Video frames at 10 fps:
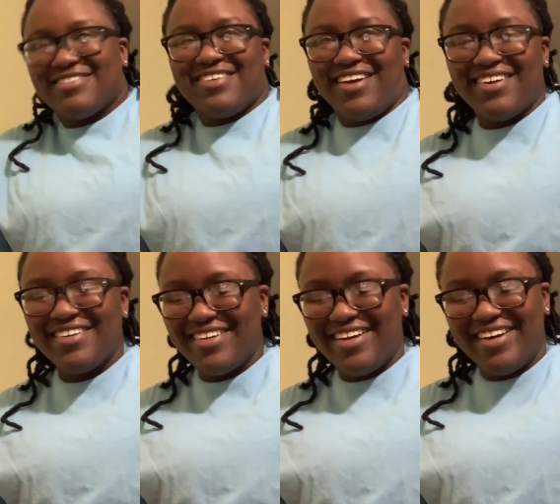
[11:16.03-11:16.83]
Yeah.
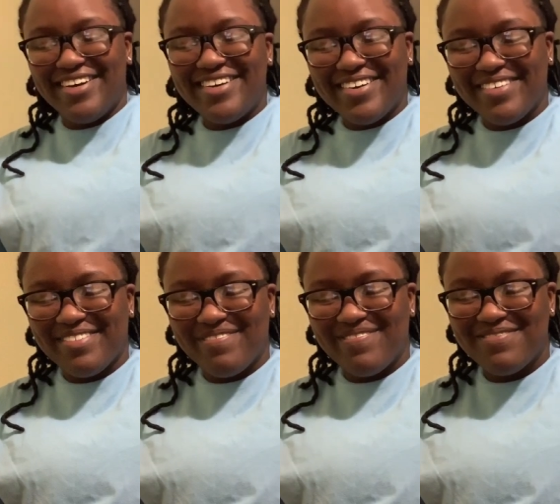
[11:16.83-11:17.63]

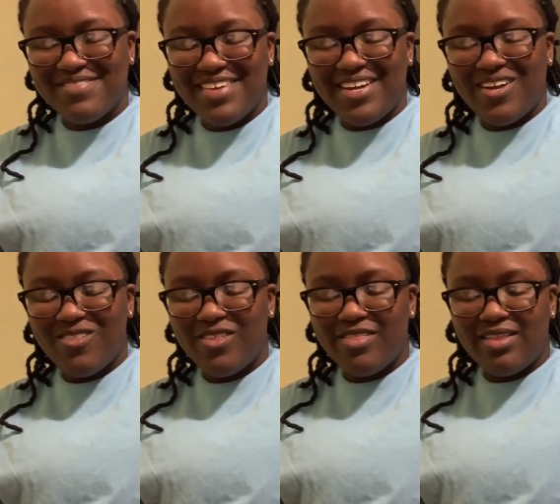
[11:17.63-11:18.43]
Other
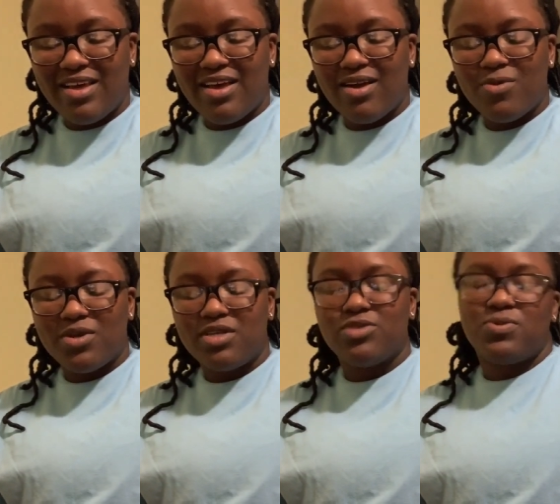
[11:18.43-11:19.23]
than that,
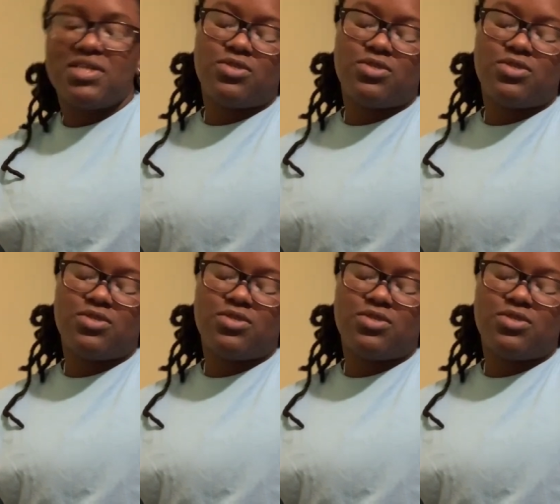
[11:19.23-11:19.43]
what else?